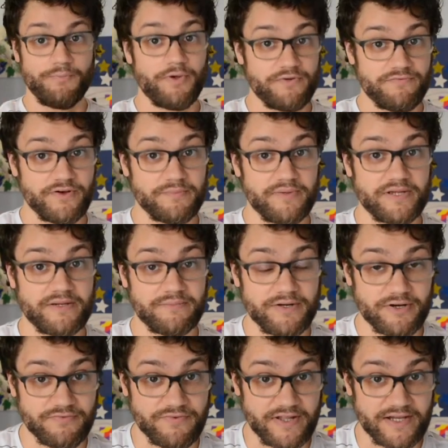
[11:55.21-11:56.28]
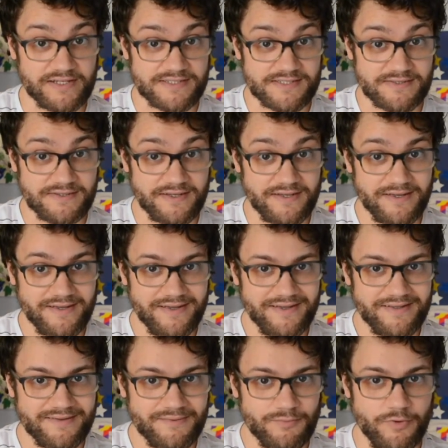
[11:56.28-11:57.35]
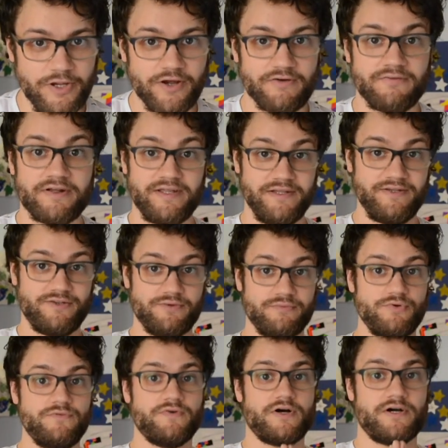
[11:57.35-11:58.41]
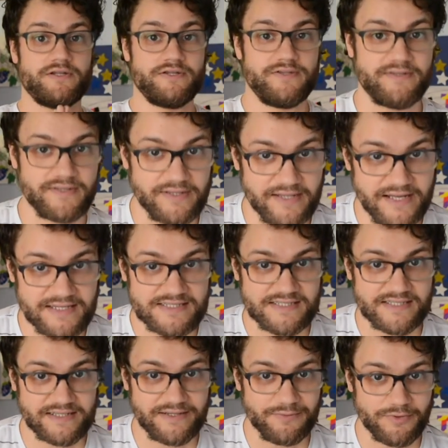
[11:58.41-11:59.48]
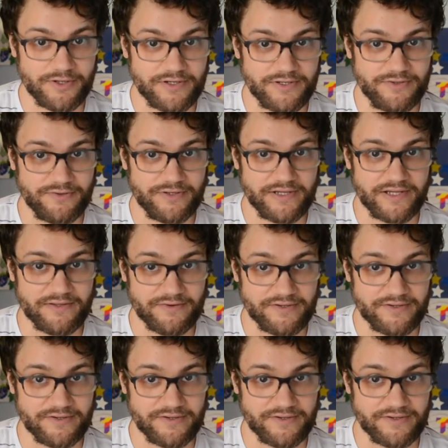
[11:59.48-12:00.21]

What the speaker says: you had fun making butterflies. We are ready to move on to the last thing that we're going to do together